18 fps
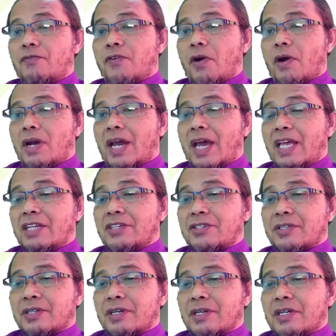For
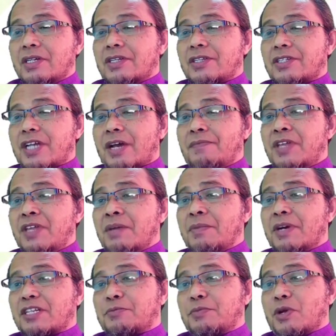Alliance,
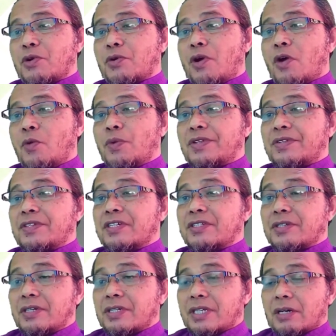something must be wrong with
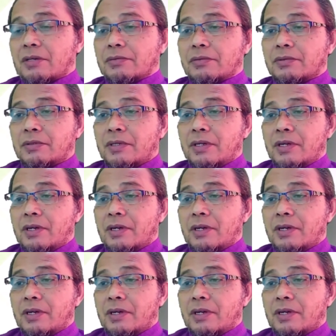this result.